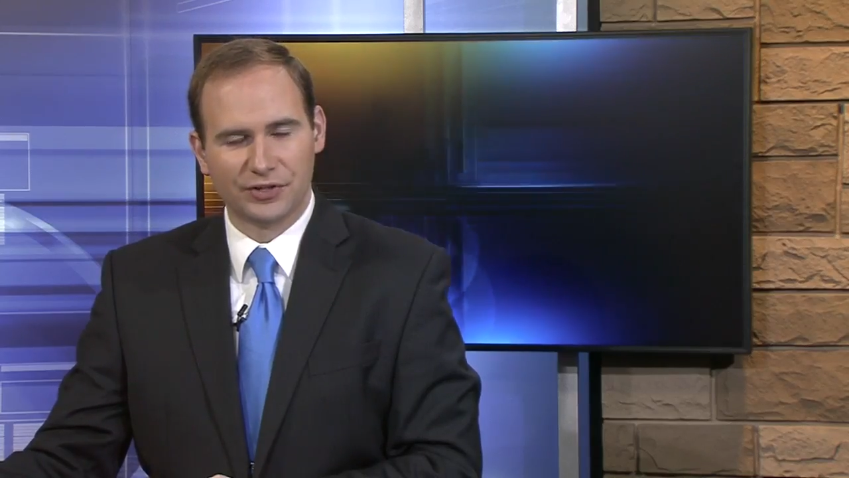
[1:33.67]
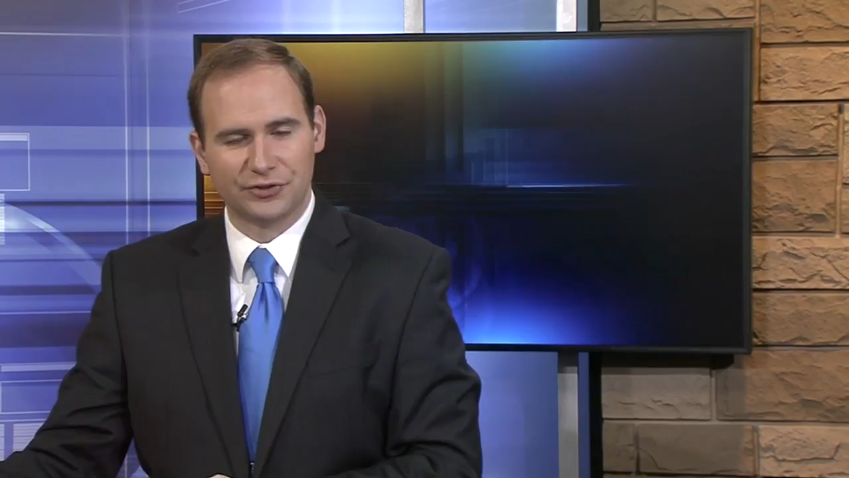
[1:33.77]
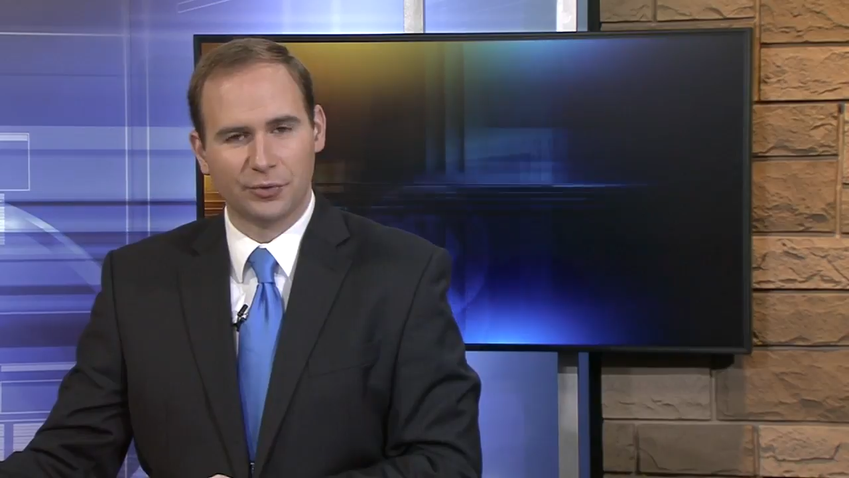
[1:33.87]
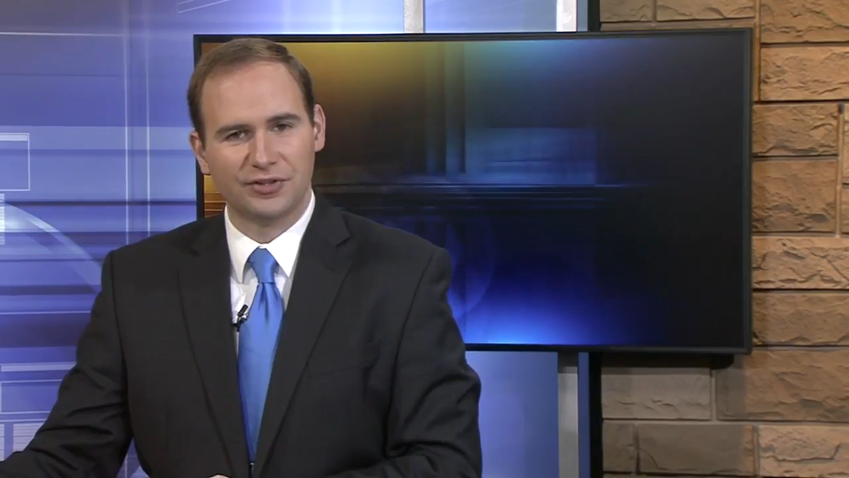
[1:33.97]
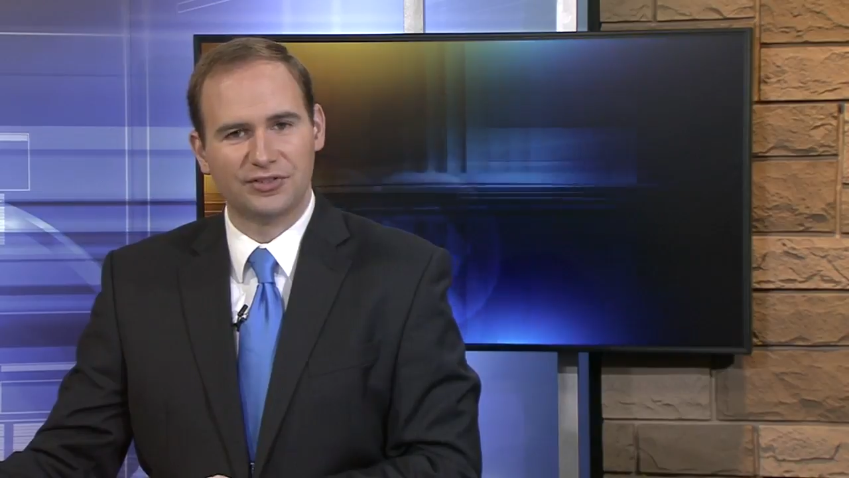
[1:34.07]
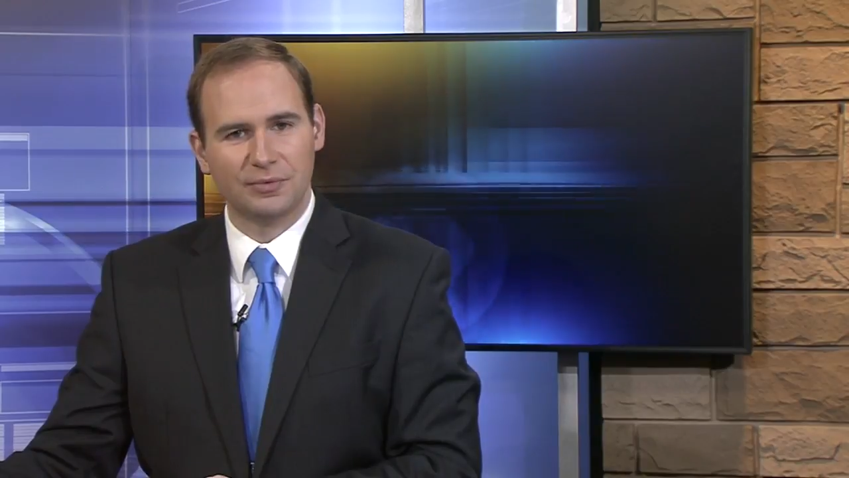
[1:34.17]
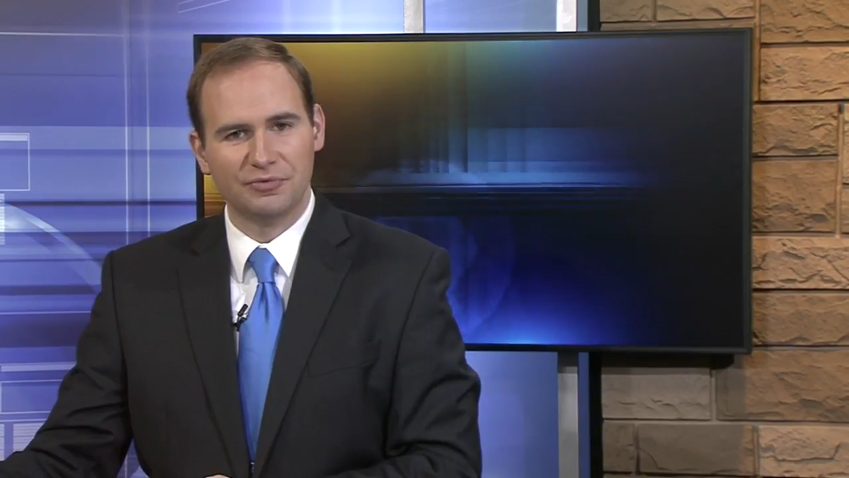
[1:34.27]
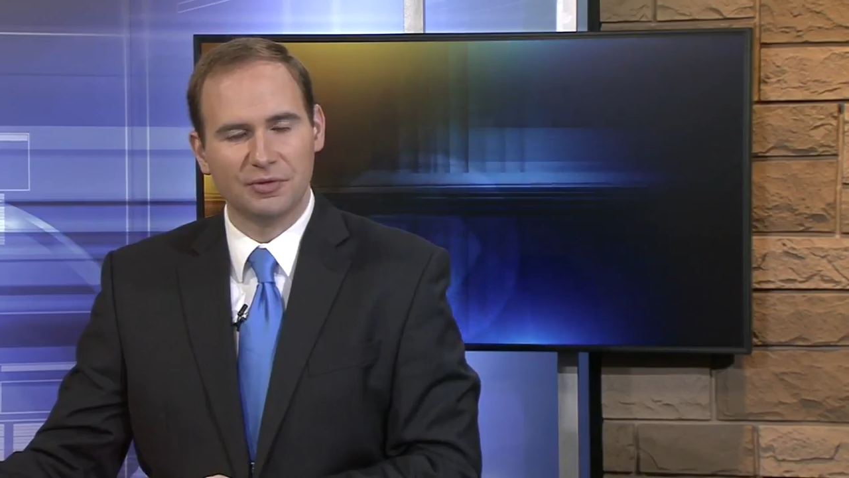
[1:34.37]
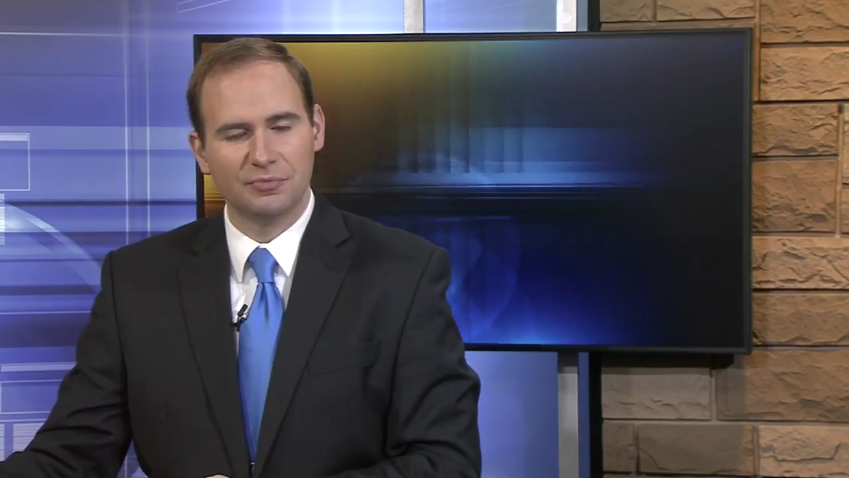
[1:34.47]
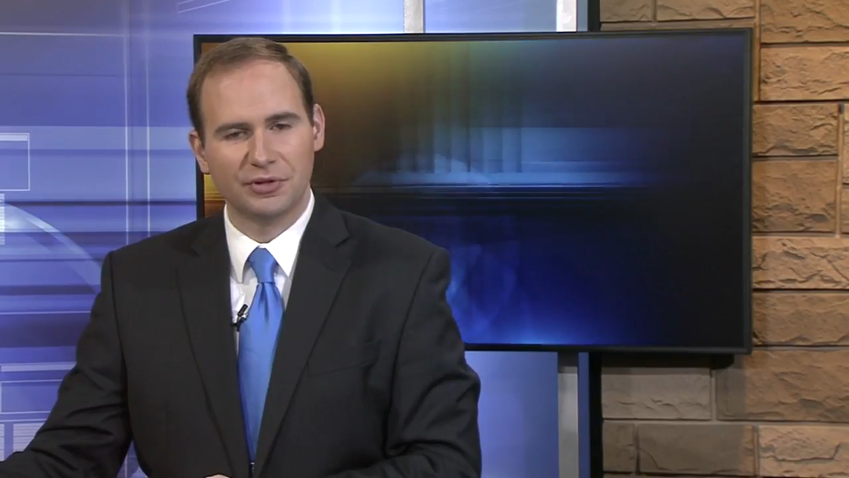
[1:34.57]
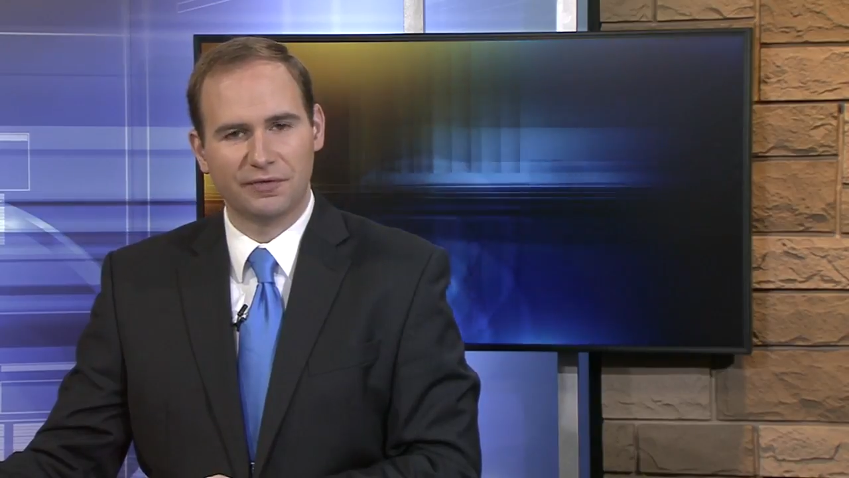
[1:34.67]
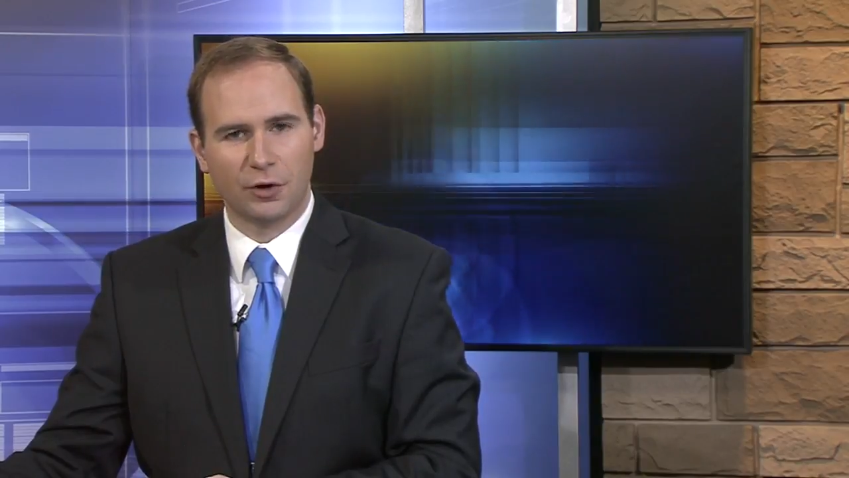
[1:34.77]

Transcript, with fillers: So the symptoms of